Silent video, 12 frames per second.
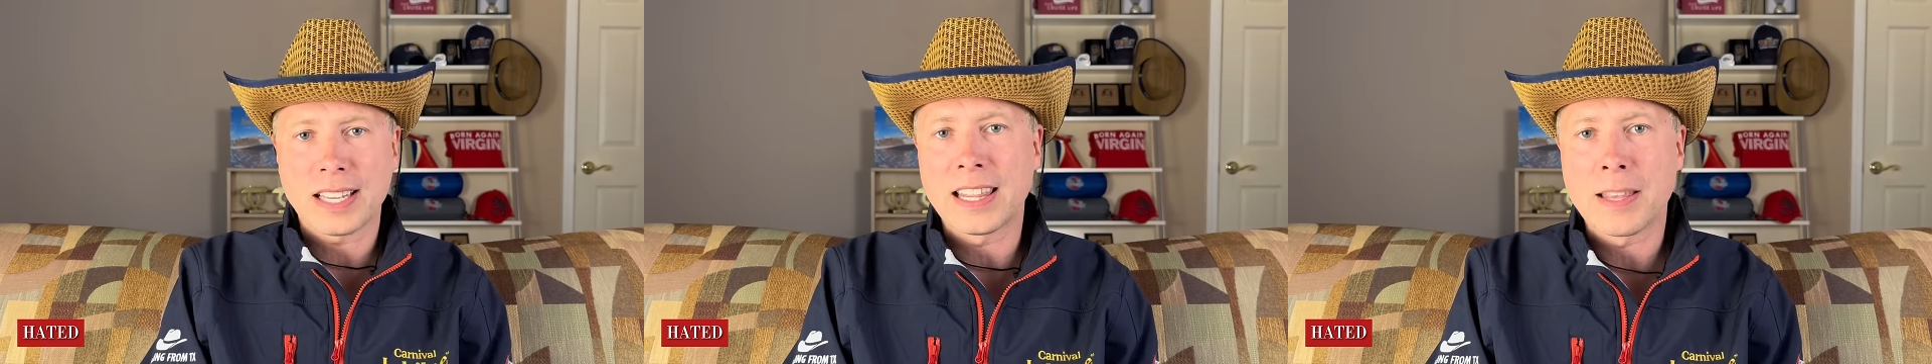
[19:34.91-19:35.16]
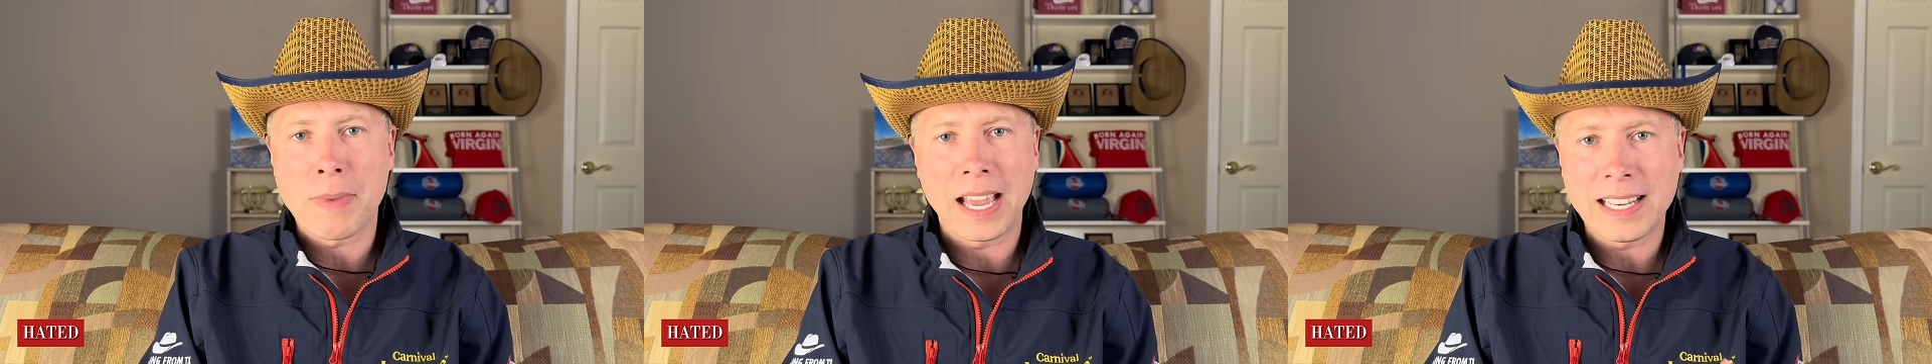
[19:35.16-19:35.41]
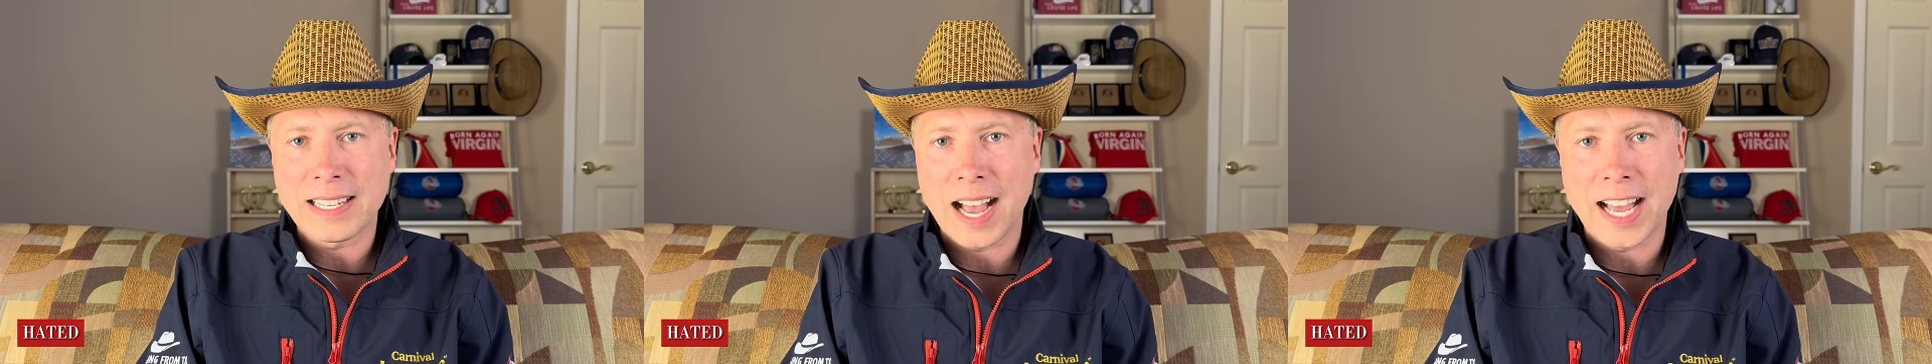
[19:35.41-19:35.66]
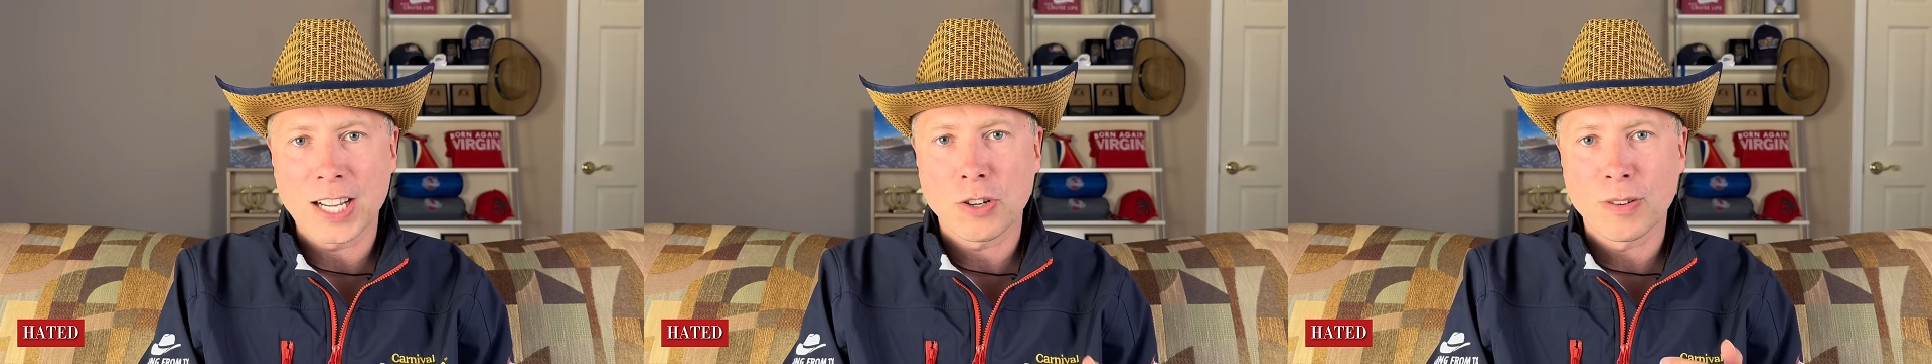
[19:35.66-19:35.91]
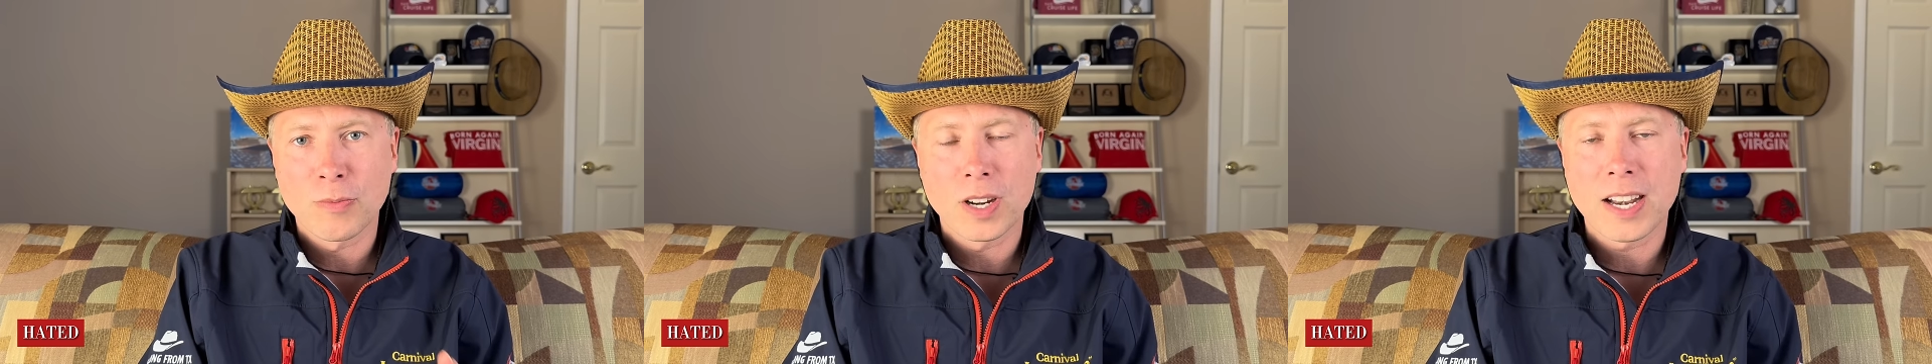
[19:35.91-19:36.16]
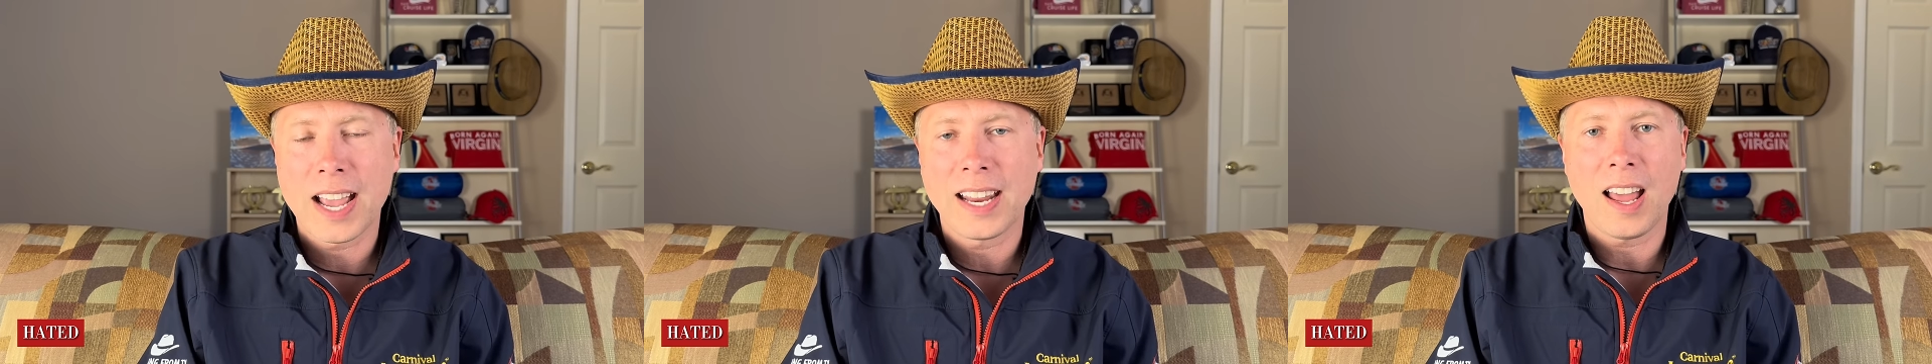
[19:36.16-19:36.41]
in the main dining room
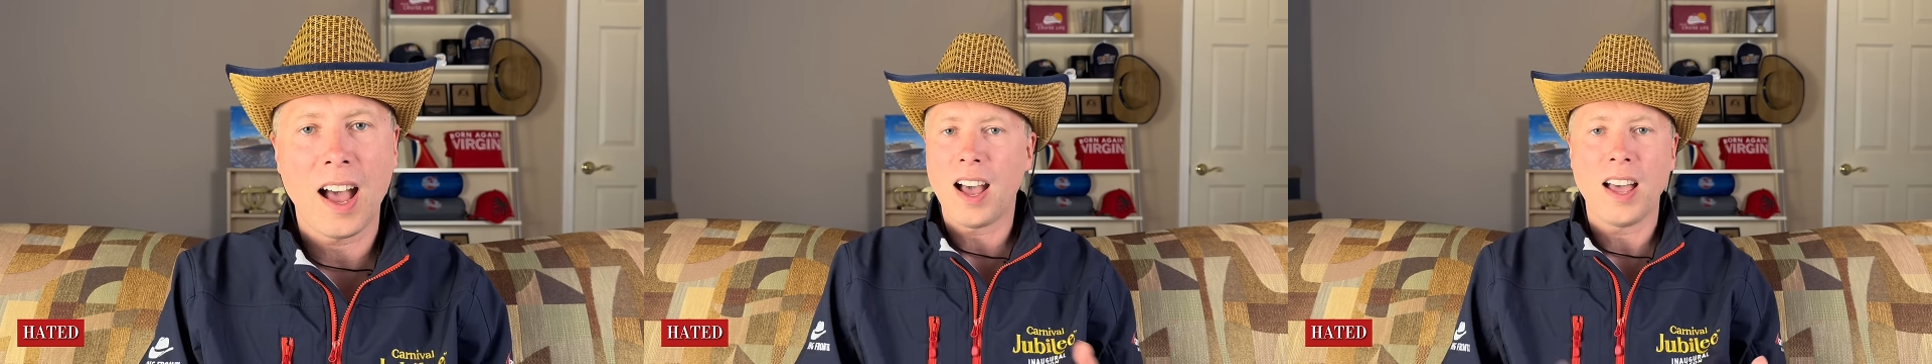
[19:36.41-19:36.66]
one night.